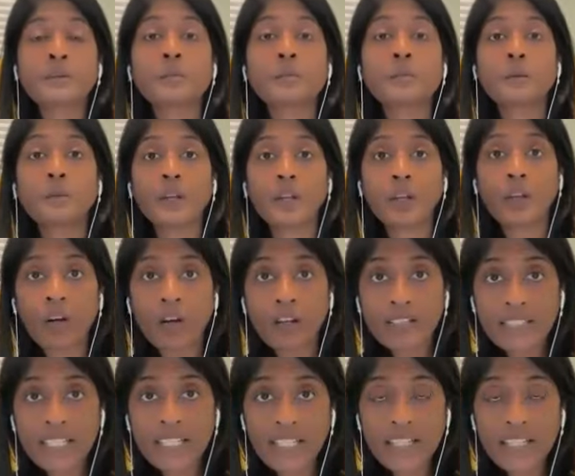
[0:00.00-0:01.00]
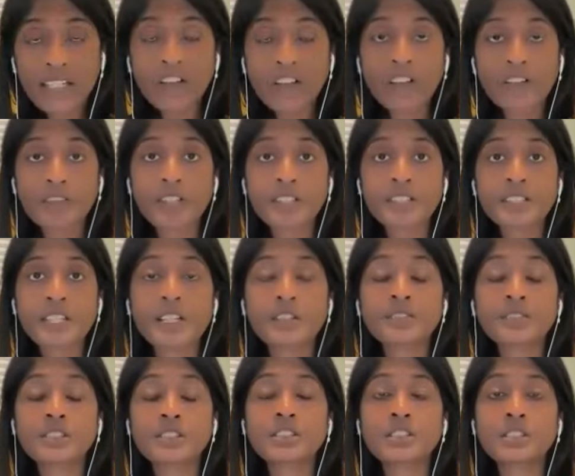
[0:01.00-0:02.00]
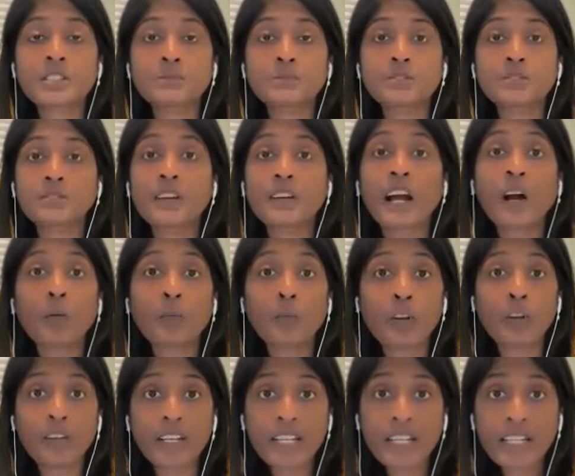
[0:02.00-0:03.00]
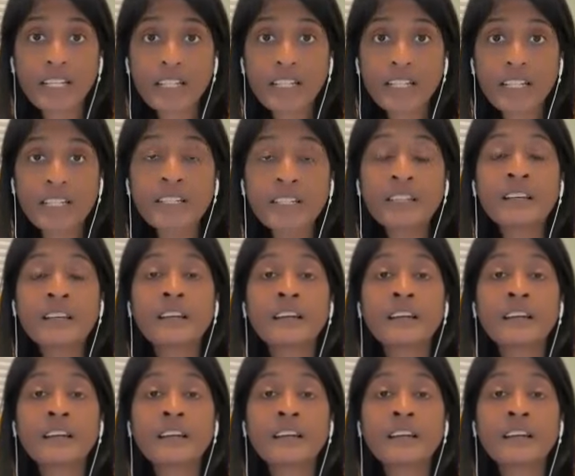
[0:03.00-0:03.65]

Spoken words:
when we're not taking care of ourselves in terms of how we're eating,